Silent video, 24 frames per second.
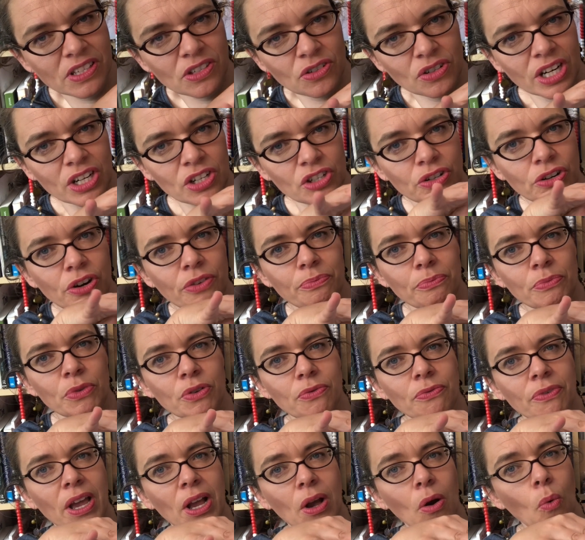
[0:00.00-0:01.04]
structure of
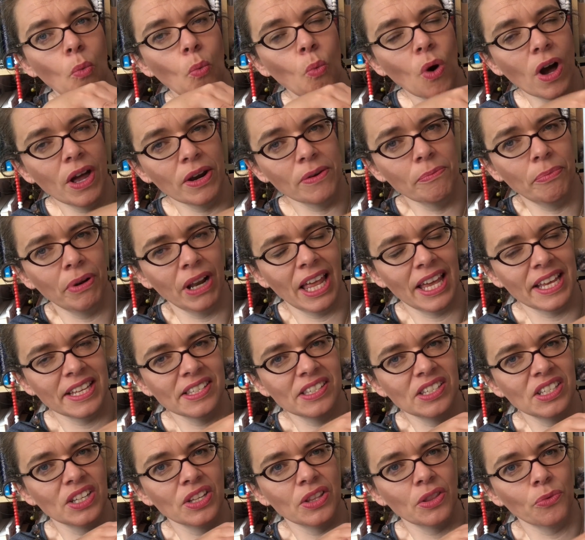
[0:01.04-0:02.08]
moving one
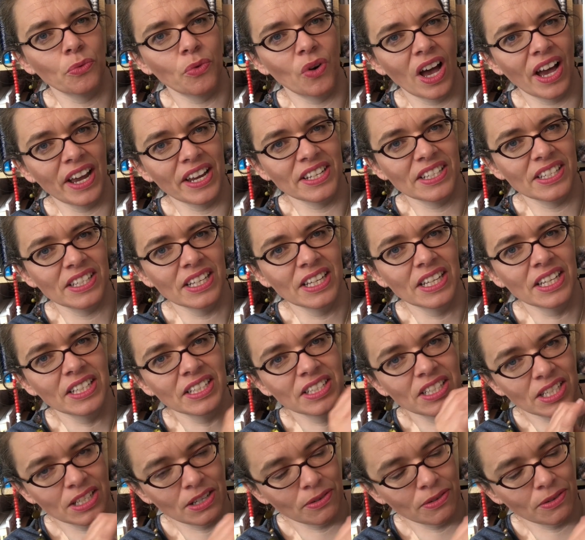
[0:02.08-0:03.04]
place to the right to